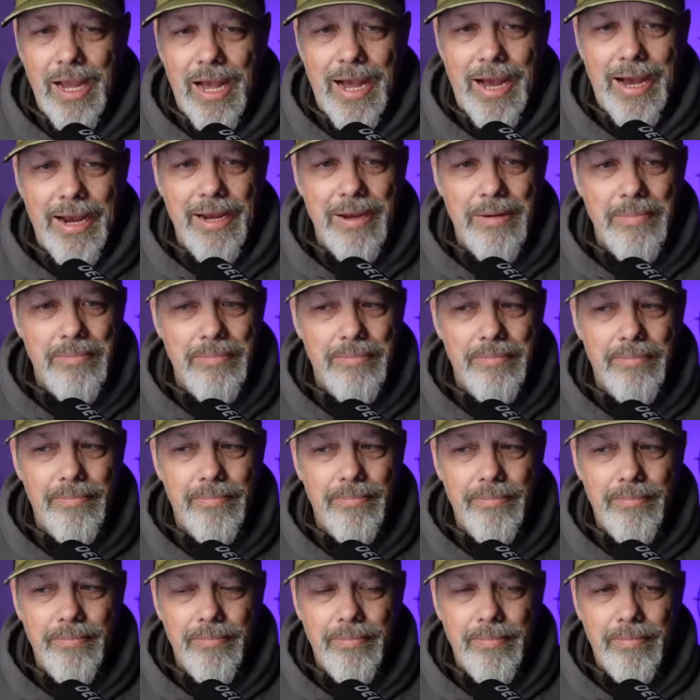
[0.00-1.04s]
I am
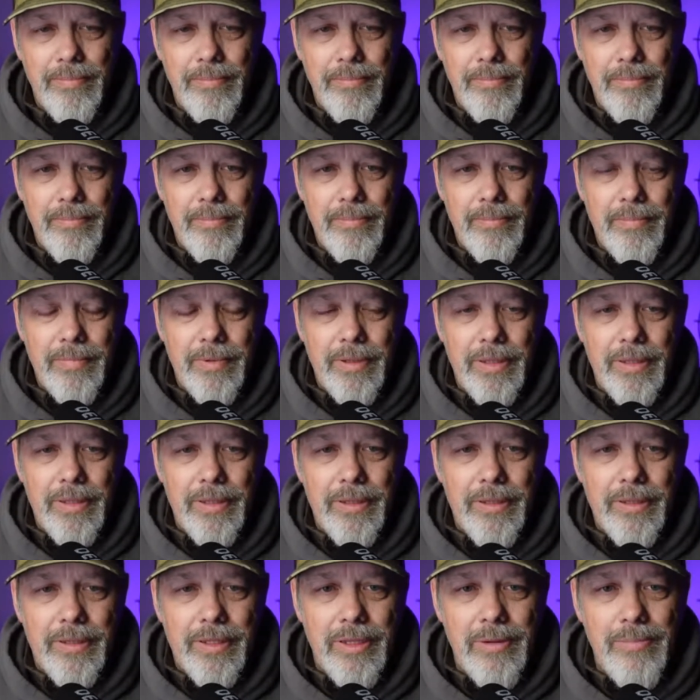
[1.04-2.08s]

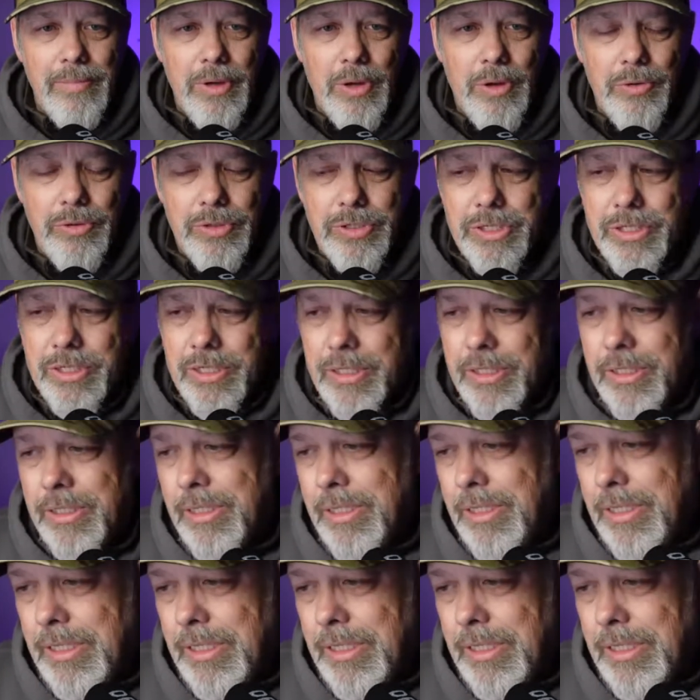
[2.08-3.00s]
the most